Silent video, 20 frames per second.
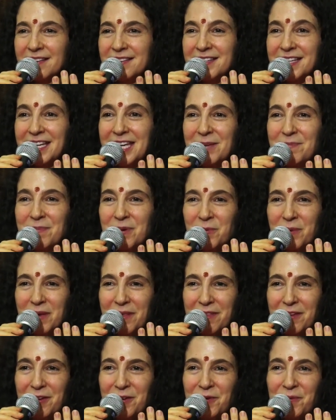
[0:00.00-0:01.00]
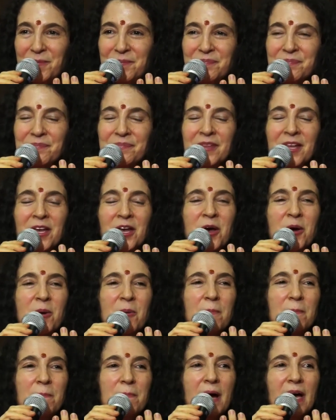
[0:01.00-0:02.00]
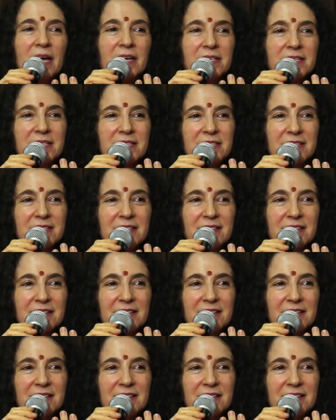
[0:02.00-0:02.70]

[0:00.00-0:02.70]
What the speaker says: to keep it with you. But